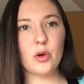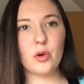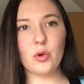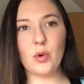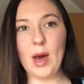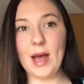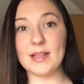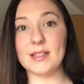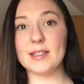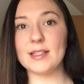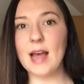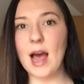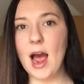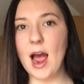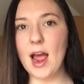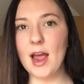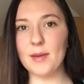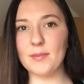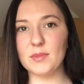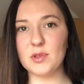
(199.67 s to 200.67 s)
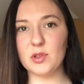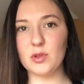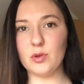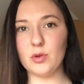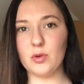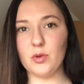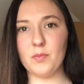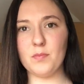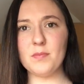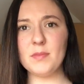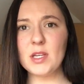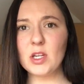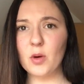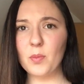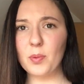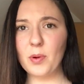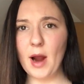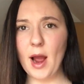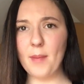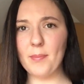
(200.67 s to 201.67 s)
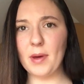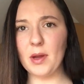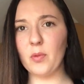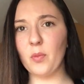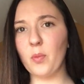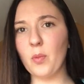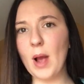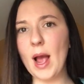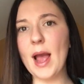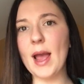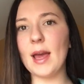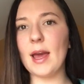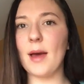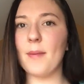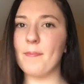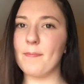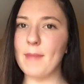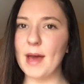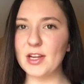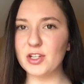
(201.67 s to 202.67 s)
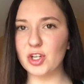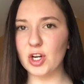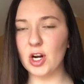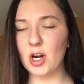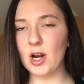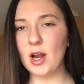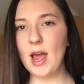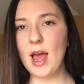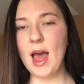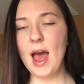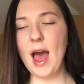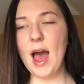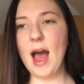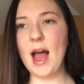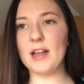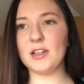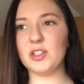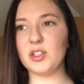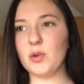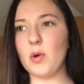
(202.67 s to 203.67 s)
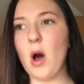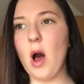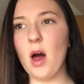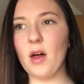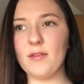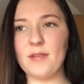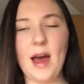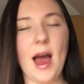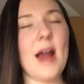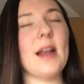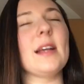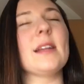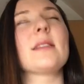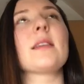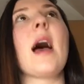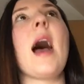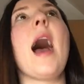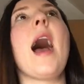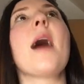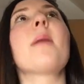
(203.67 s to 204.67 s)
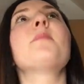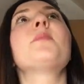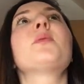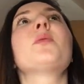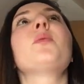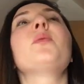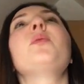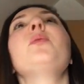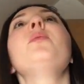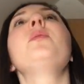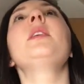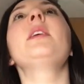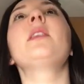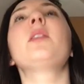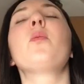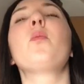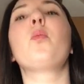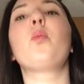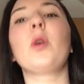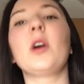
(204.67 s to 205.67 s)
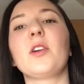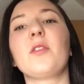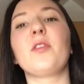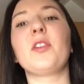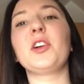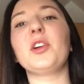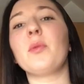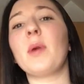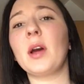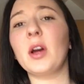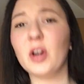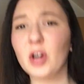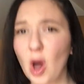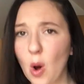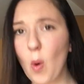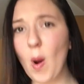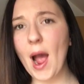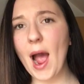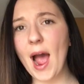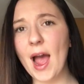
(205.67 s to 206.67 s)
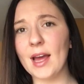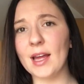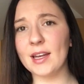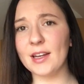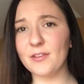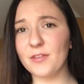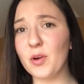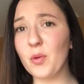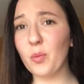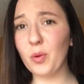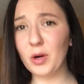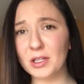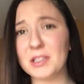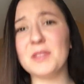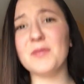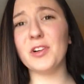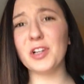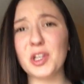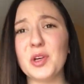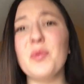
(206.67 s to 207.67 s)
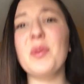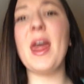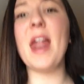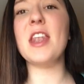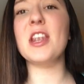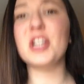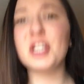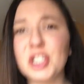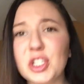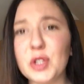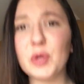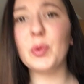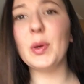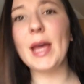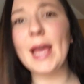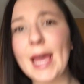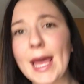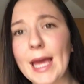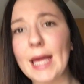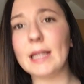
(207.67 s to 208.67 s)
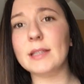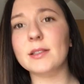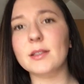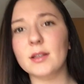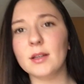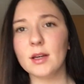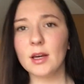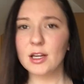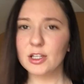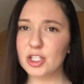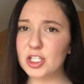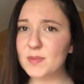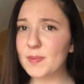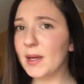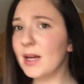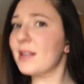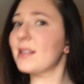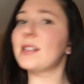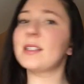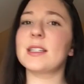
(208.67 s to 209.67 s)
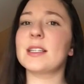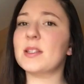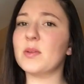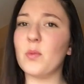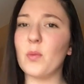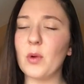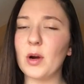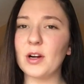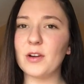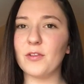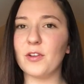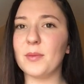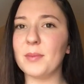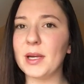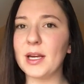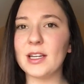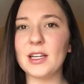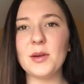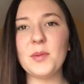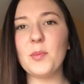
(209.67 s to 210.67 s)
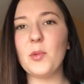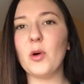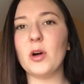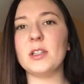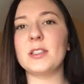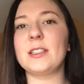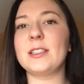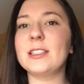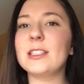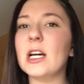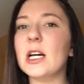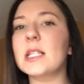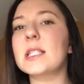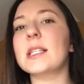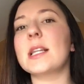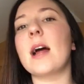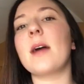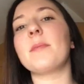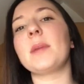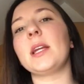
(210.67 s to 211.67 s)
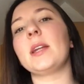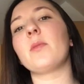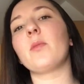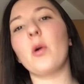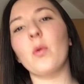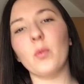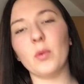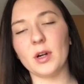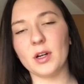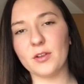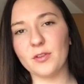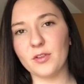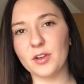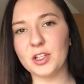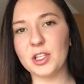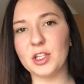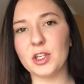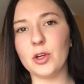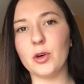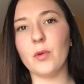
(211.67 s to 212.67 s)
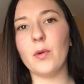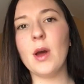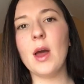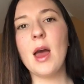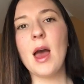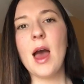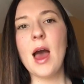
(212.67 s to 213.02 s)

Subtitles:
who has time to meal prep and weigh and measure and do all of that, it's absolutely going to work for you, and go ahead. If it works for you, then do it. Just because it doesn't work for me anymore does not mean it won't work for you.